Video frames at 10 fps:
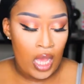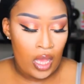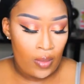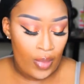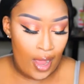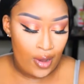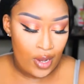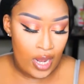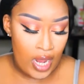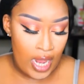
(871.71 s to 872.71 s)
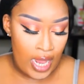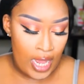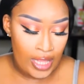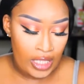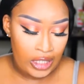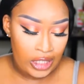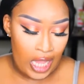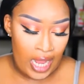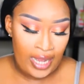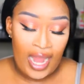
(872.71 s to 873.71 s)
powder in the
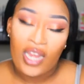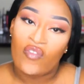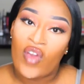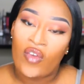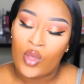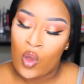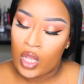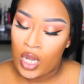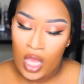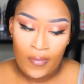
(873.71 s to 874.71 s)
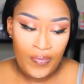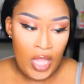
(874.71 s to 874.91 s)
shade 95 Coconut.